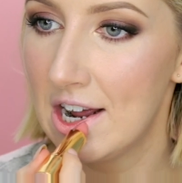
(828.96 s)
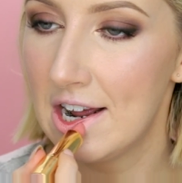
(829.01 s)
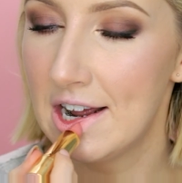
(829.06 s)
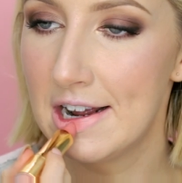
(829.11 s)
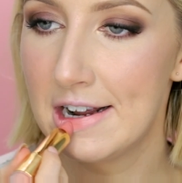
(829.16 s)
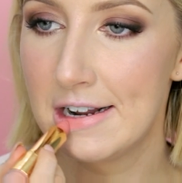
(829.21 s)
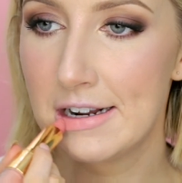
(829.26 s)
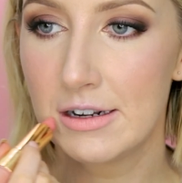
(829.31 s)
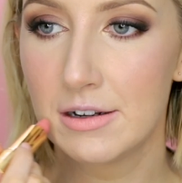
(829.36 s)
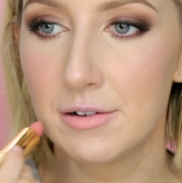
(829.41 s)
Look
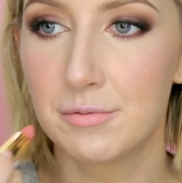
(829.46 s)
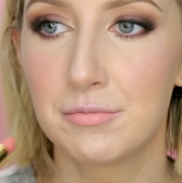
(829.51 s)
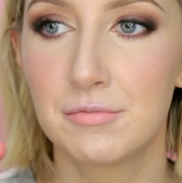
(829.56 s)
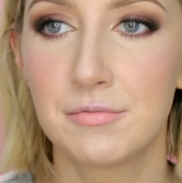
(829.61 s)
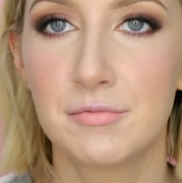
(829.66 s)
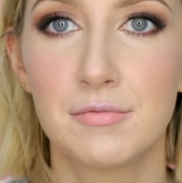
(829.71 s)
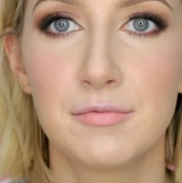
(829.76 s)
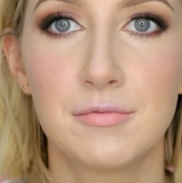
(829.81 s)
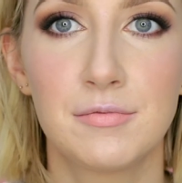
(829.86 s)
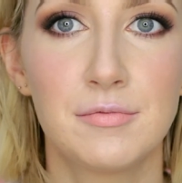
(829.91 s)

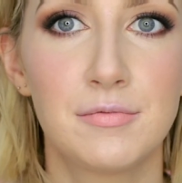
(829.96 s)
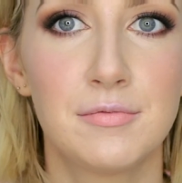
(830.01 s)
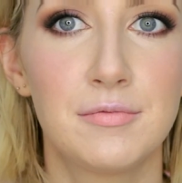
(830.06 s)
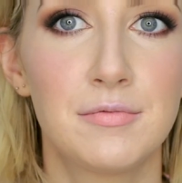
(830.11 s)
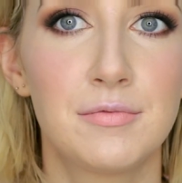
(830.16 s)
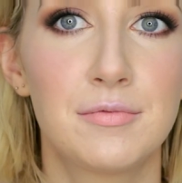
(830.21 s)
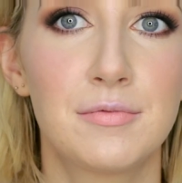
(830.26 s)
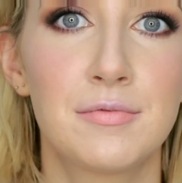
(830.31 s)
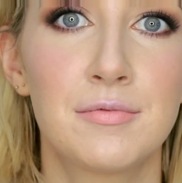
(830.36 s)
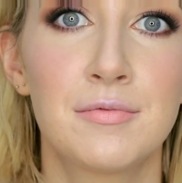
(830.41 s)

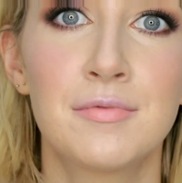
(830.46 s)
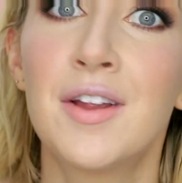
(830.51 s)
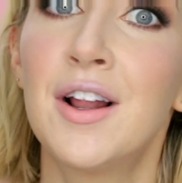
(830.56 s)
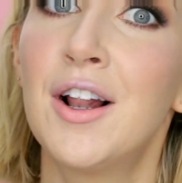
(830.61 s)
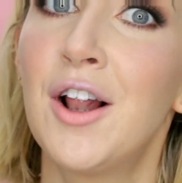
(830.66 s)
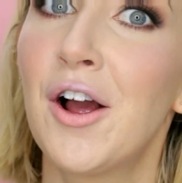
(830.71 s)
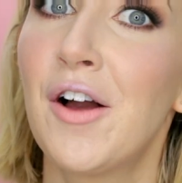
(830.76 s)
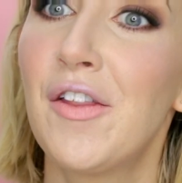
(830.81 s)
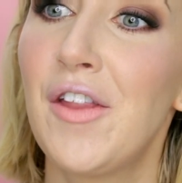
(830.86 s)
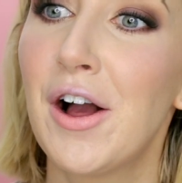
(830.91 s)
at
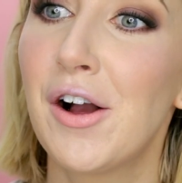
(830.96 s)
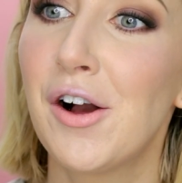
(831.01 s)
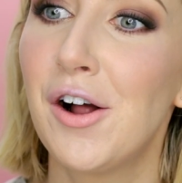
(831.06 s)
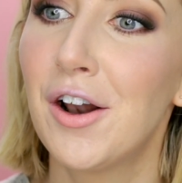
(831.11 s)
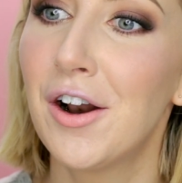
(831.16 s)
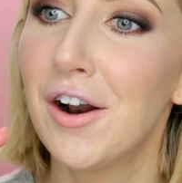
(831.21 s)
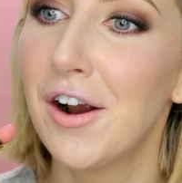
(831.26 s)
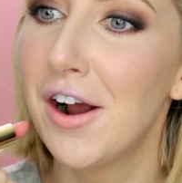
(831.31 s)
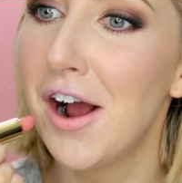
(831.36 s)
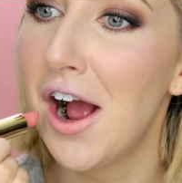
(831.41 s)

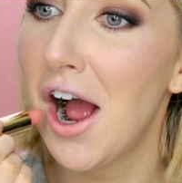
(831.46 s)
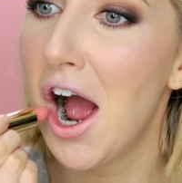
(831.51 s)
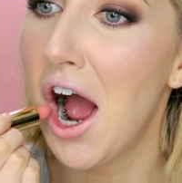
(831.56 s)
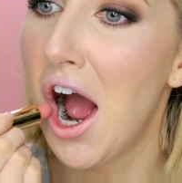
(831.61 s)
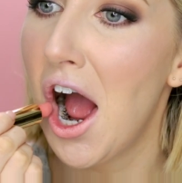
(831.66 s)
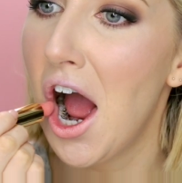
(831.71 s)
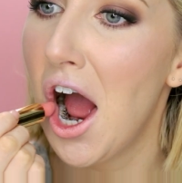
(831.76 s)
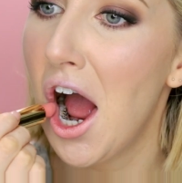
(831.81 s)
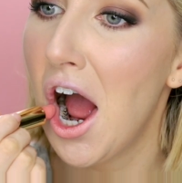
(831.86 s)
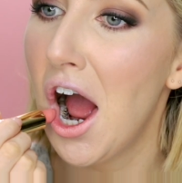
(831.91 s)

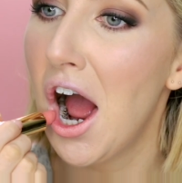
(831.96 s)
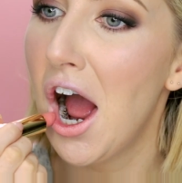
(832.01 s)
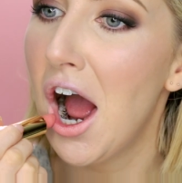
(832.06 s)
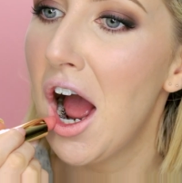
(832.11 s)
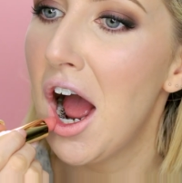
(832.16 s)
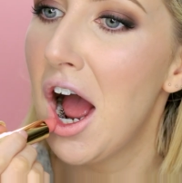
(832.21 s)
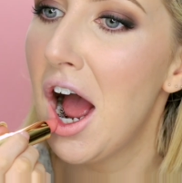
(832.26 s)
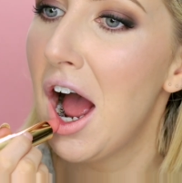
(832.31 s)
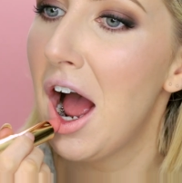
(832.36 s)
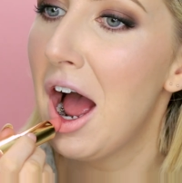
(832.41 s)
that
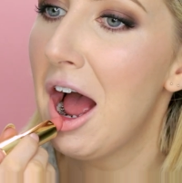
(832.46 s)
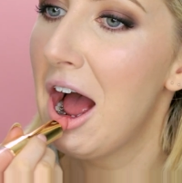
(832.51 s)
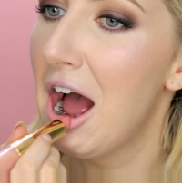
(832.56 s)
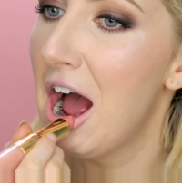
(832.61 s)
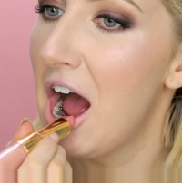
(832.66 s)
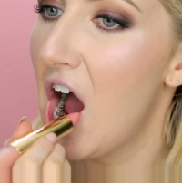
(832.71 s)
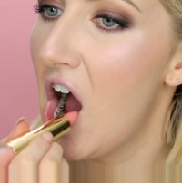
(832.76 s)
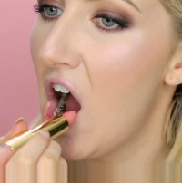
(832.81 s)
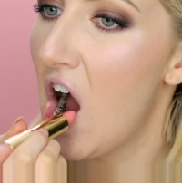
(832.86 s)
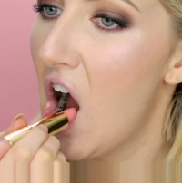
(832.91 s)

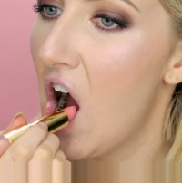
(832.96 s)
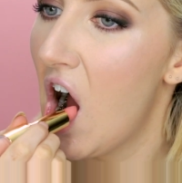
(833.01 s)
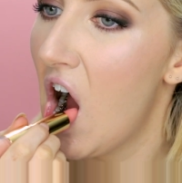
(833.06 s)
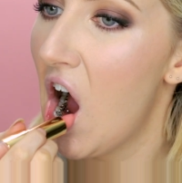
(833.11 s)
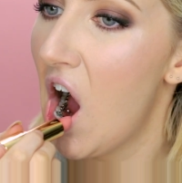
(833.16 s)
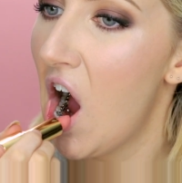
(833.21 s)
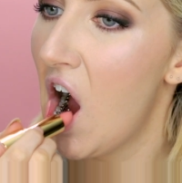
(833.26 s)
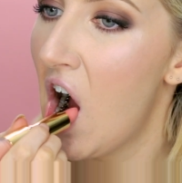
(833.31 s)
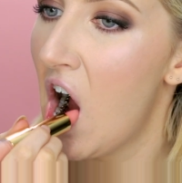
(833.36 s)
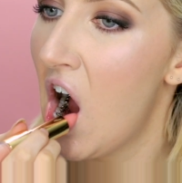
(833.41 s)
color.
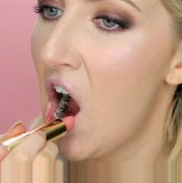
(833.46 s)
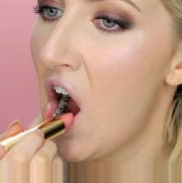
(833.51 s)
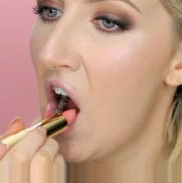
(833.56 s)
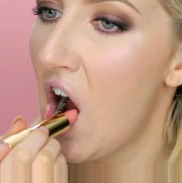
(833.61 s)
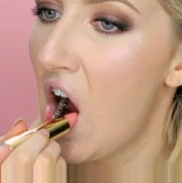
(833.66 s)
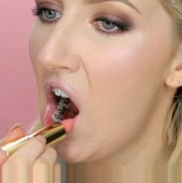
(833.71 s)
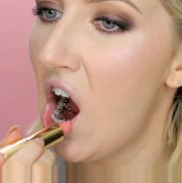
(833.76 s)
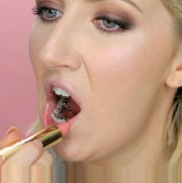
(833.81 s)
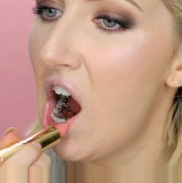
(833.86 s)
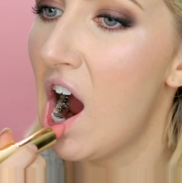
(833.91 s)

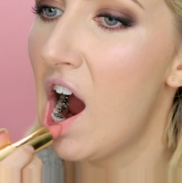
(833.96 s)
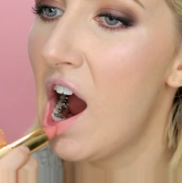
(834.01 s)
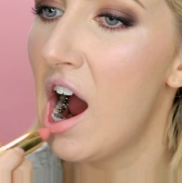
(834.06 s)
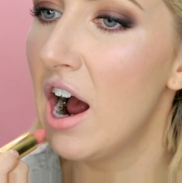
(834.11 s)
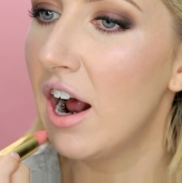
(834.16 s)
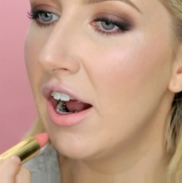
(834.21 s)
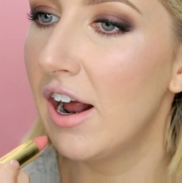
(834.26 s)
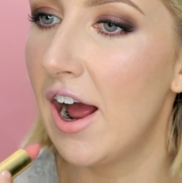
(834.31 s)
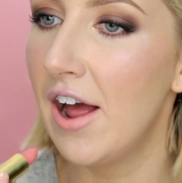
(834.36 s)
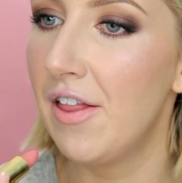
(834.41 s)
Oh,
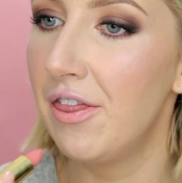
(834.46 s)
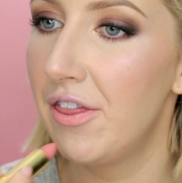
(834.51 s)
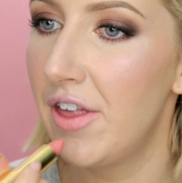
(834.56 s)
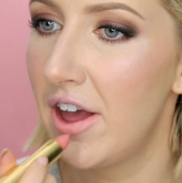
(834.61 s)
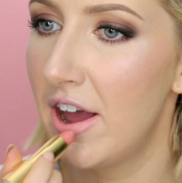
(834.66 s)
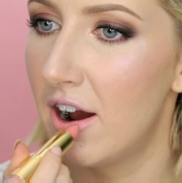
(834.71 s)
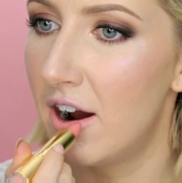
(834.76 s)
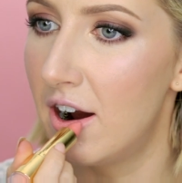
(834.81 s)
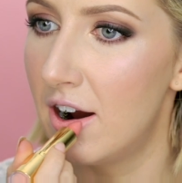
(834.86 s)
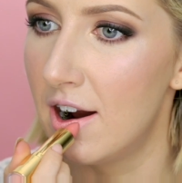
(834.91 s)
and they
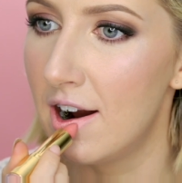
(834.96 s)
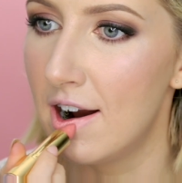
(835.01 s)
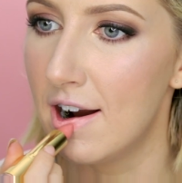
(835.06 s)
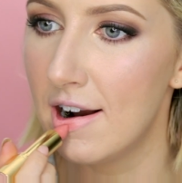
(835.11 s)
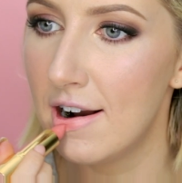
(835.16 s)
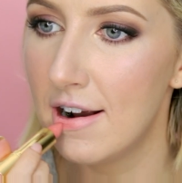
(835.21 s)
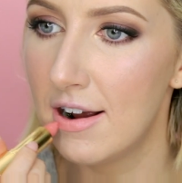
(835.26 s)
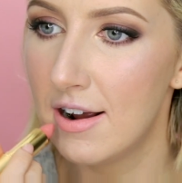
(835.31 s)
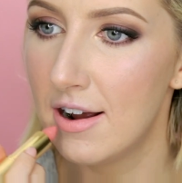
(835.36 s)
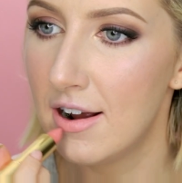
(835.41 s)
are
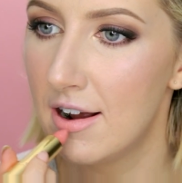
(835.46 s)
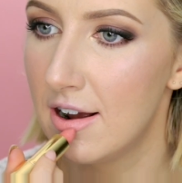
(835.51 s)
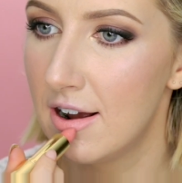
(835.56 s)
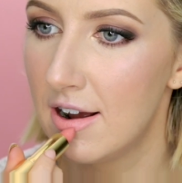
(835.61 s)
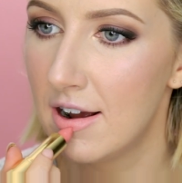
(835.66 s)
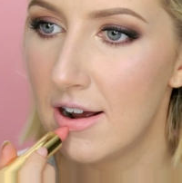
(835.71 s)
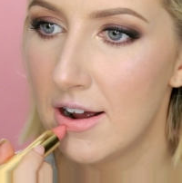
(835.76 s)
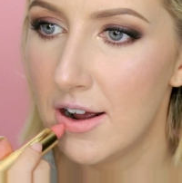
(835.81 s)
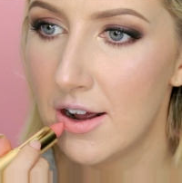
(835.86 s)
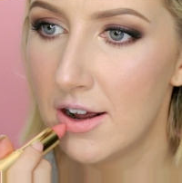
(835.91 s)

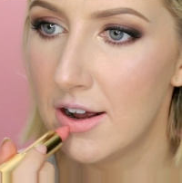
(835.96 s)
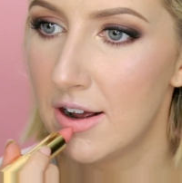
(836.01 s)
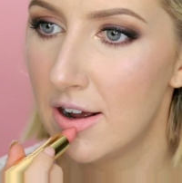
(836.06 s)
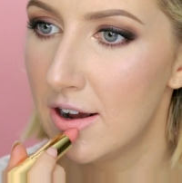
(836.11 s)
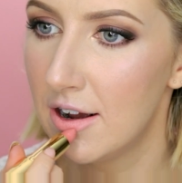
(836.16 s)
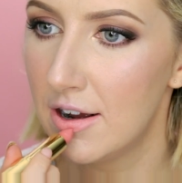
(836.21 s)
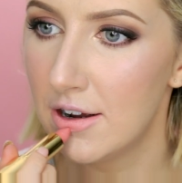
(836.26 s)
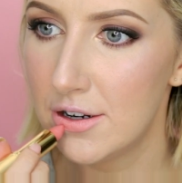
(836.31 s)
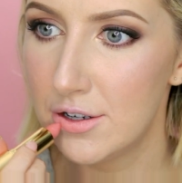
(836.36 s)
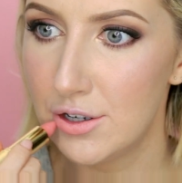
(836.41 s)

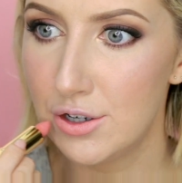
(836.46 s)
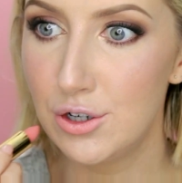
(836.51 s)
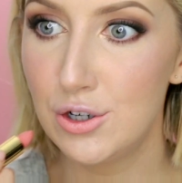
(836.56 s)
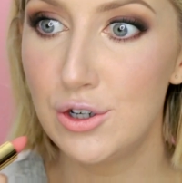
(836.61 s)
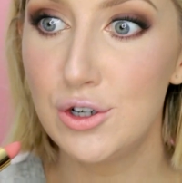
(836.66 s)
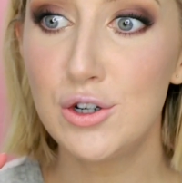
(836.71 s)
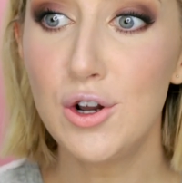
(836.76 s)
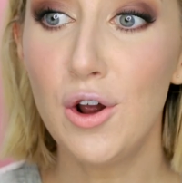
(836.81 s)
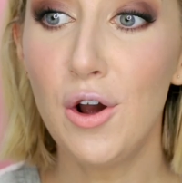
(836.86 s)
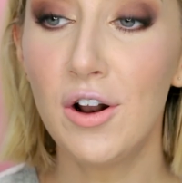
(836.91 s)

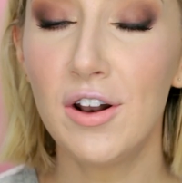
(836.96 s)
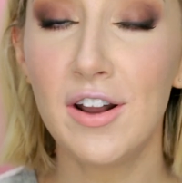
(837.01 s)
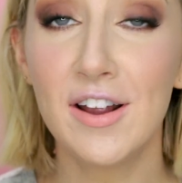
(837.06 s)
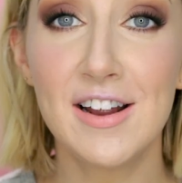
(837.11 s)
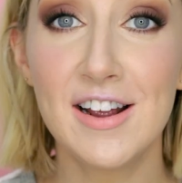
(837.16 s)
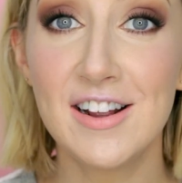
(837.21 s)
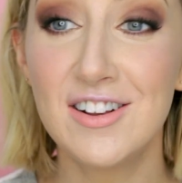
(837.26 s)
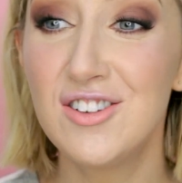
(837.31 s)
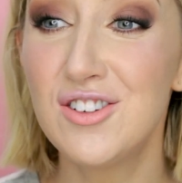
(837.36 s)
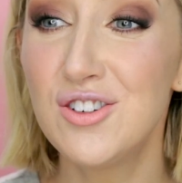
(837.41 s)
so, like,
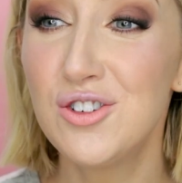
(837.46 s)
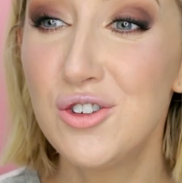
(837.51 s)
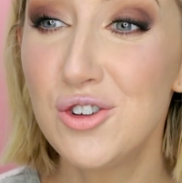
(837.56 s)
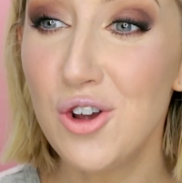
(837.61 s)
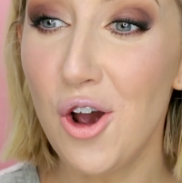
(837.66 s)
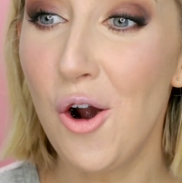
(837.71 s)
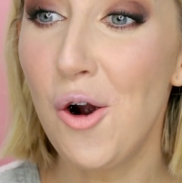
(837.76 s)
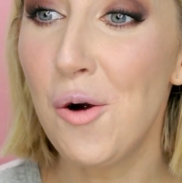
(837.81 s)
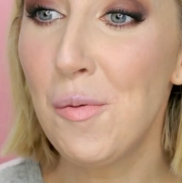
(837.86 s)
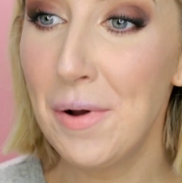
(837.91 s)
it's
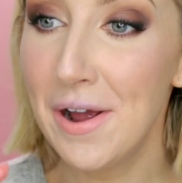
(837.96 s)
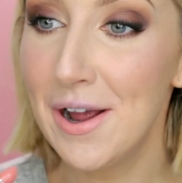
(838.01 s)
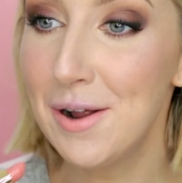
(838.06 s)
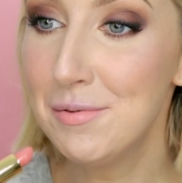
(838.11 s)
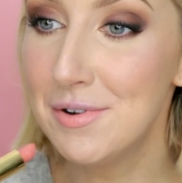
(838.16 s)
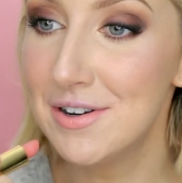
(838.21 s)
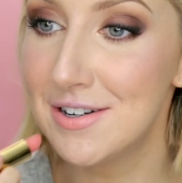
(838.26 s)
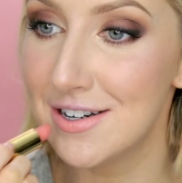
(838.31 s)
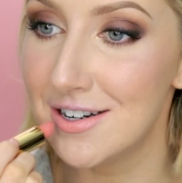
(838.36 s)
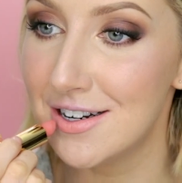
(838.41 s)
so
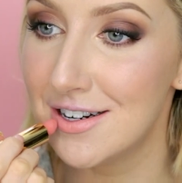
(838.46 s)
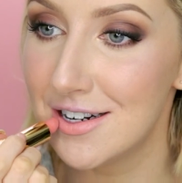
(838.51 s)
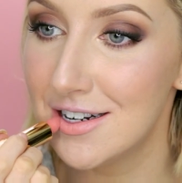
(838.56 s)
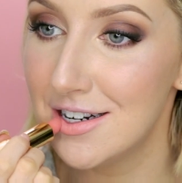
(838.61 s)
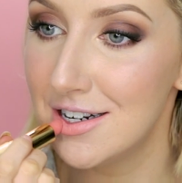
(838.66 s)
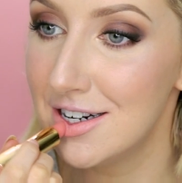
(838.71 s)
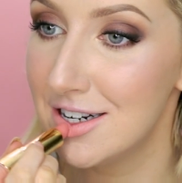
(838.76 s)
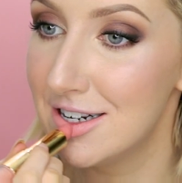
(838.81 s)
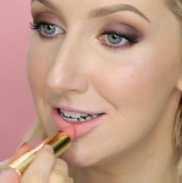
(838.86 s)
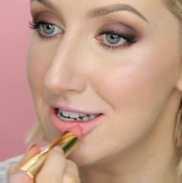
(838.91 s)
pigmented. It
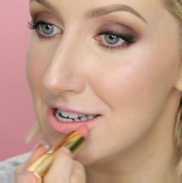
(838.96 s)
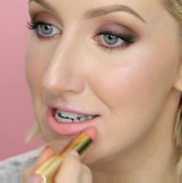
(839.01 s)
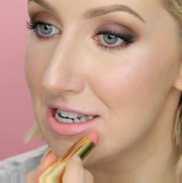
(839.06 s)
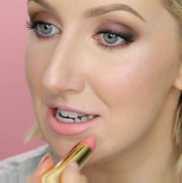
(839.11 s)
is